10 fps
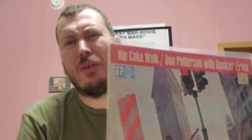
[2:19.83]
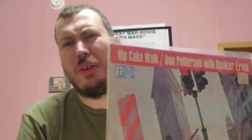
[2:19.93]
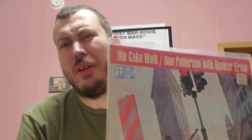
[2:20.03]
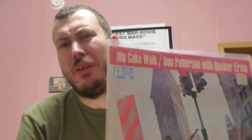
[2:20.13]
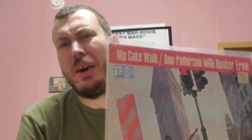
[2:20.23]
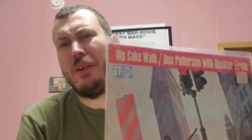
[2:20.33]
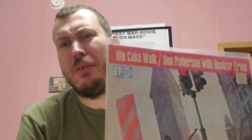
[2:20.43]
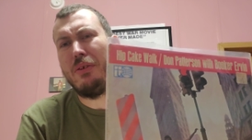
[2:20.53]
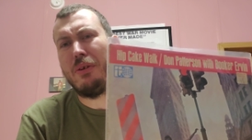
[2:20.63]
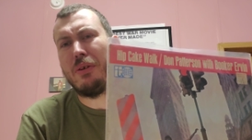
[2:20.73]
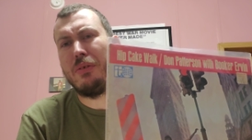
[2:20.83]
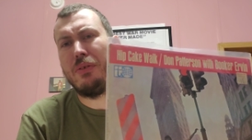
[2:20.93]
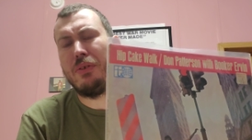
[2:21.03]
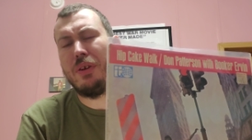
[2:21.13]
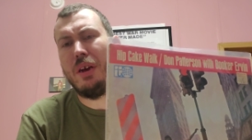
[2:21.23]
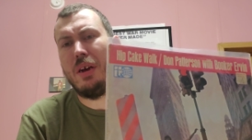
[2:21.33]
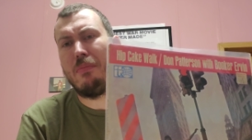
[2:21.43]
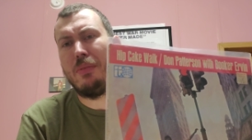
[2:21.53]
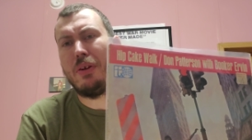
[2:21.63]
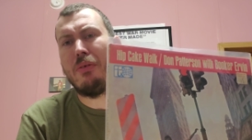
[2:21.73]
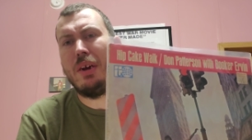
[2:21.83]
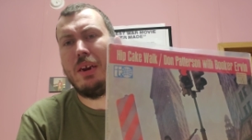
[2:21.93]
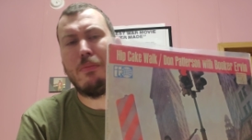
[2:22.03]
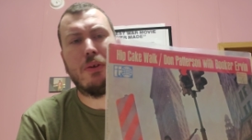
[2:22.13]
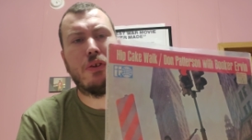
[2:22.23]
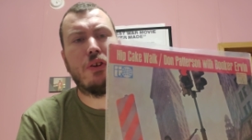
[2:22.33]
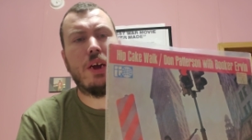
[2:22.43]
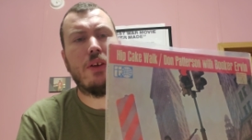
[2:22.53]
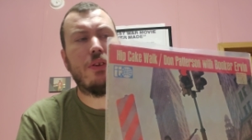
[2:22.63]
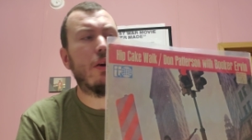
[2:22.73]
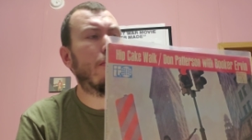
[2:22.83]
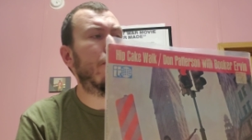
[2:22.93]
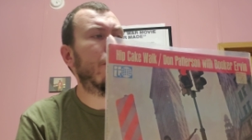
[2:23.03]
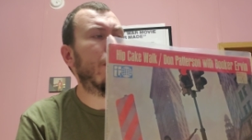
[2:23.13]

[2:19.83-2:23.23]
dealer out of New York who was liquidating a bunch of jazz albums,